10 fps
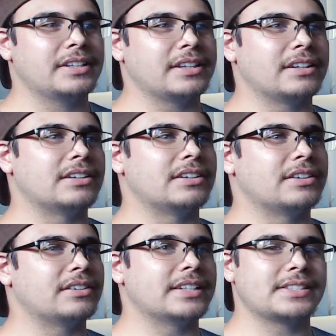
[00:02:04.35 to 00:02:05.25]

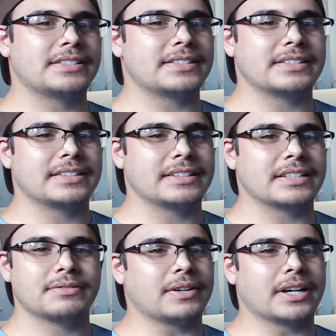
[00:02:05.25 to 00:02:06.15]

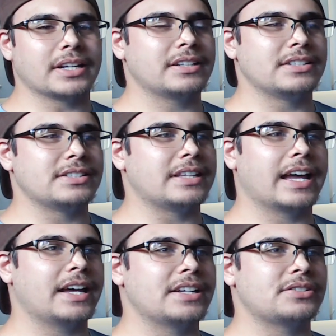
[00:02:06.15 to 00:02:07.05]
That's fine. The
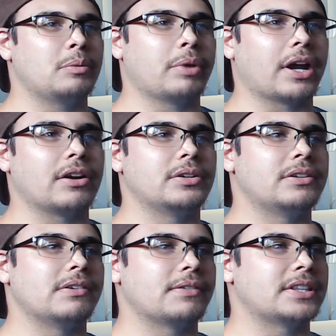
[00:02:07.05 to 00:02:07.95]
guy is so paranoid
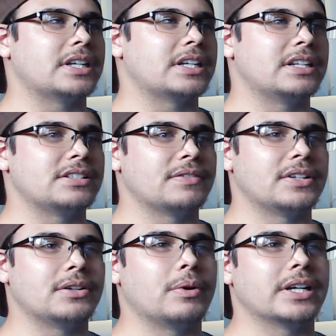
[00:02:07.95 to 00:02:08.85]
of everything. He doesn't even
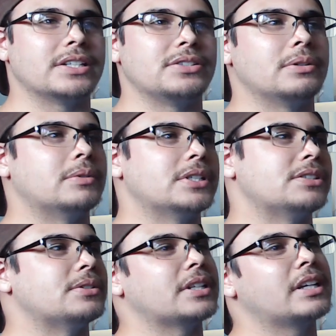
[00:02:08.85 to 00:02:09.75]
know why he's doing what he's
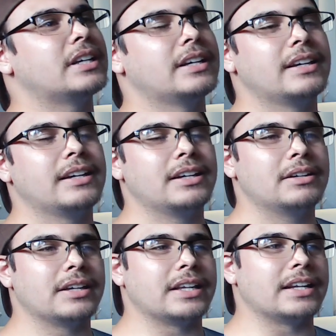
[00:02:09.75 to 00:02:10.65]
doing,
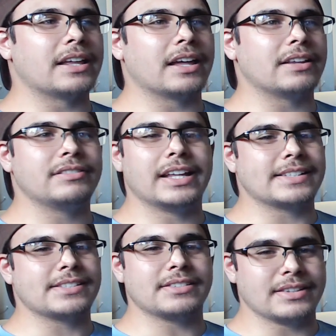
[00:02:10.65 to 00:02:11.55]
and
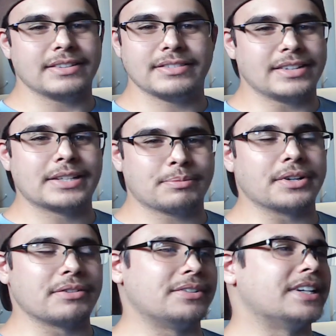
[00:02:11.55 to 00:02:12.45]
that's
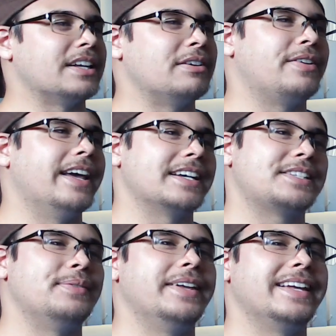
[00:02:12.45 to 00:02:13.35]
pretty funny if you
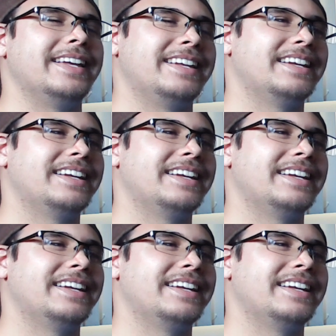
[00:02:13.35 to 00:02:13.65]
ask me.